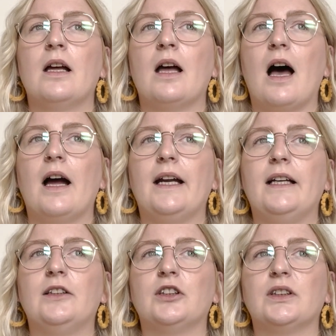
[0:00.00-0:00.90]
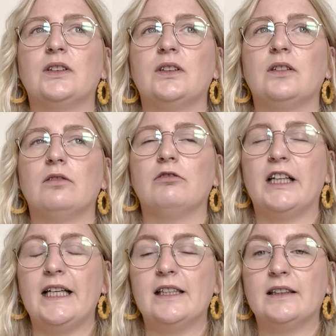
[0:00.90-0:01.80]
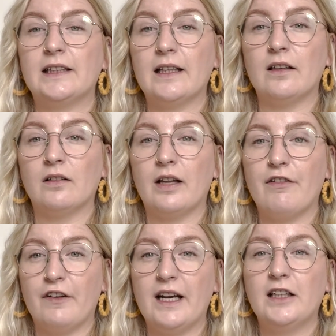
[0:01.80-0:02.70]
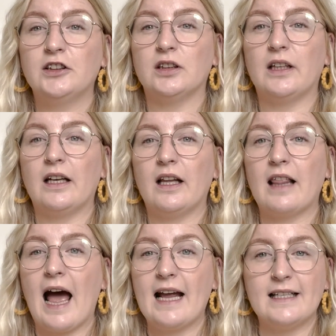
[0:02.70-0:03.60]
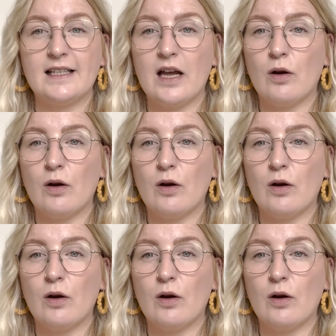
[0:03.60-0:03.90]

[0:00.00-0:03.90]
I just read until they're finished, and that is the